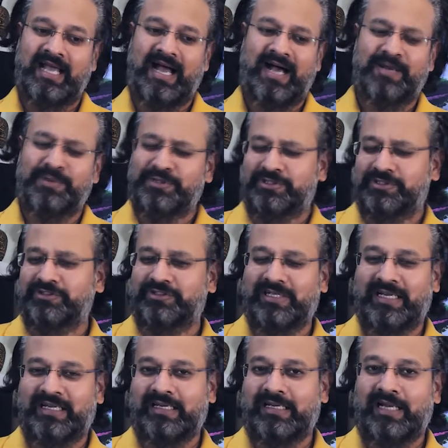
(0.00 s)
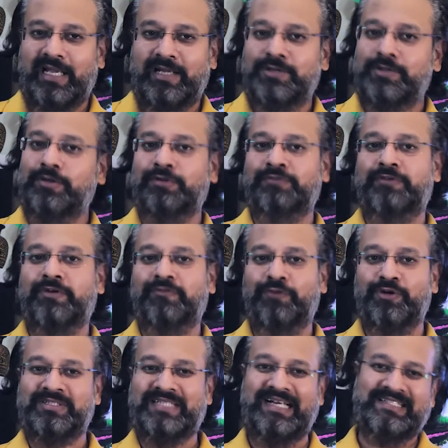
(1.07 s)
I wasn't really inclined to look for
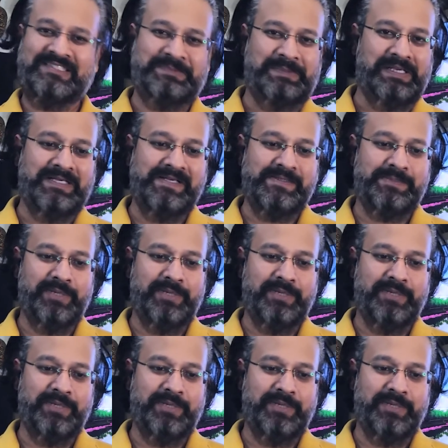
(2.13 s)
floor standing speakers,